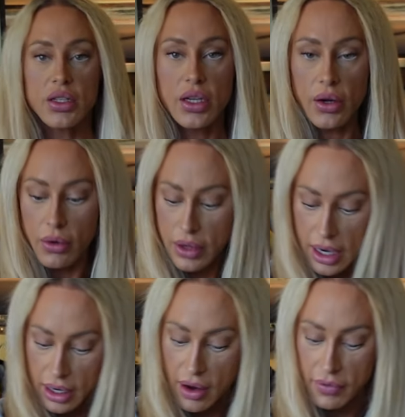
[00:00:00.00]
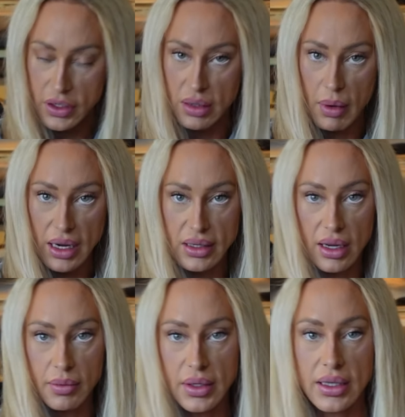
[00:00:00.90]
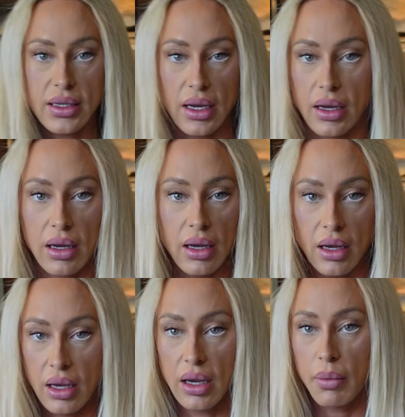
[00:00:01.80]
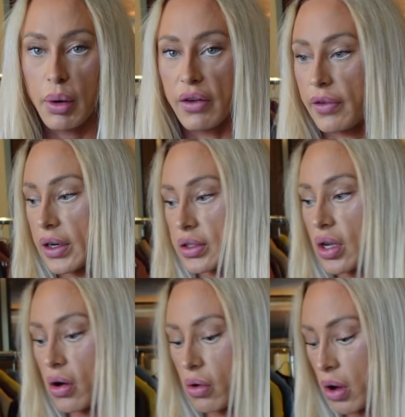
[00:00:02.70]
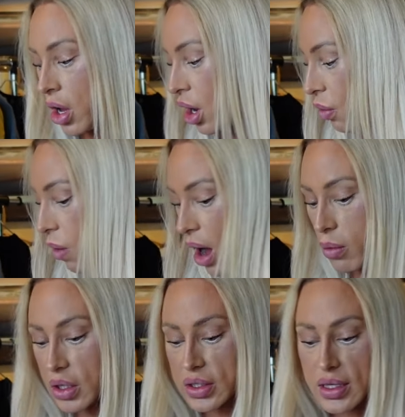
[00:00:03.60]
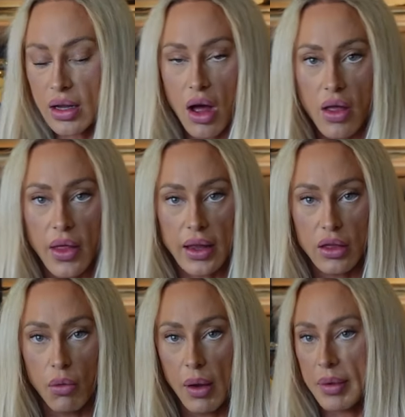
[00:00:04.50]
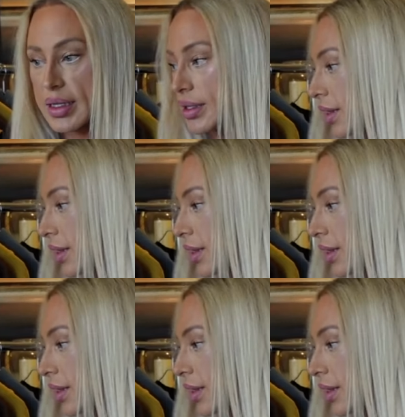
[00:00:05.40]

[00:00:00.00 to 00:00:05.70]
too, that it covers the biceps. That's like perfect. So while we're still on like the women's